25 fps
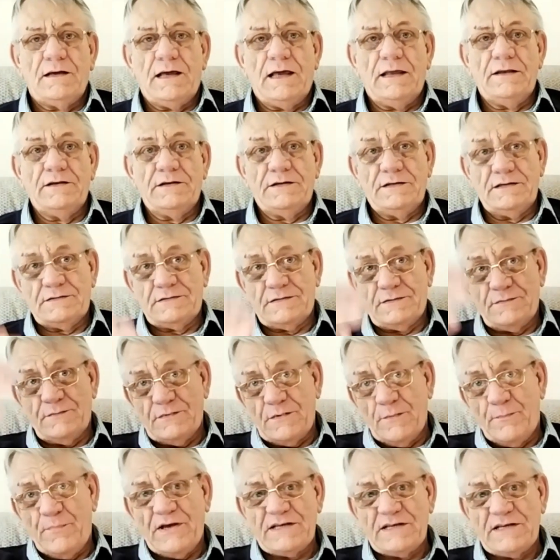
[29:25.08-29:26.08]
and
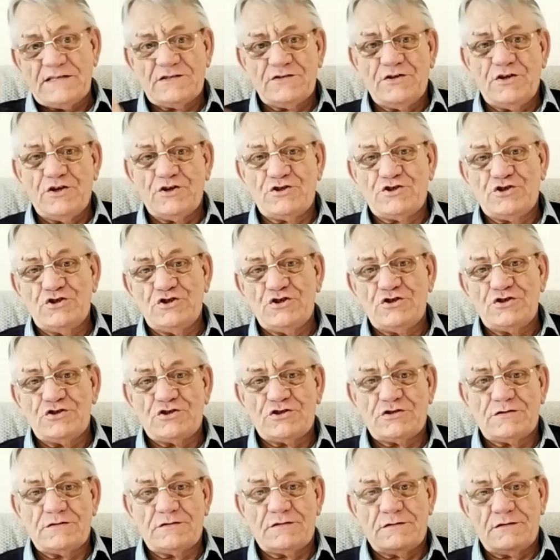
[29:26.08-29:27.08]
the pastor of the
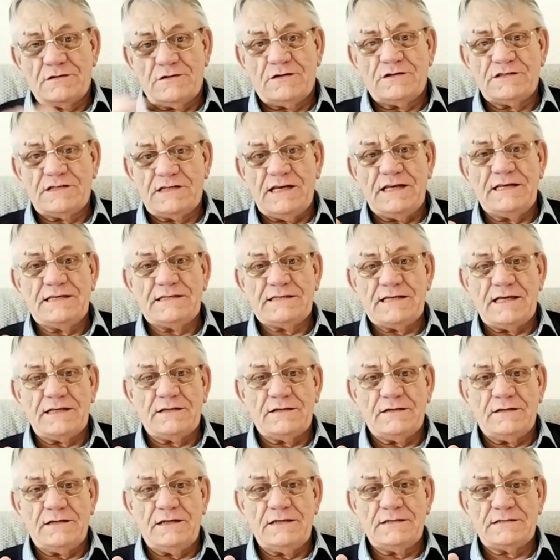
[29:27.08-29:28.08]
church he
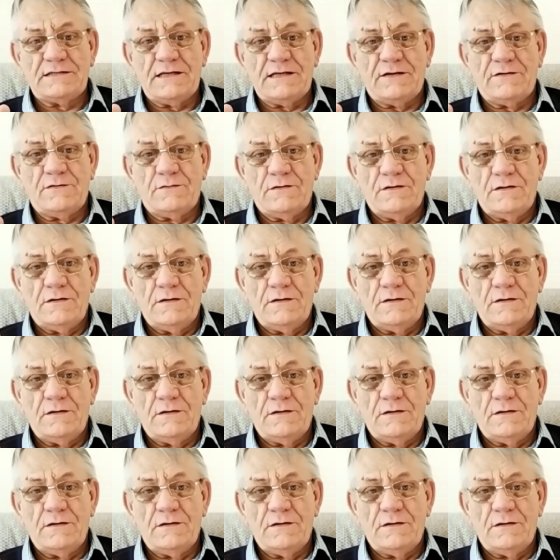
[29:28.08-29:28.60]
said he said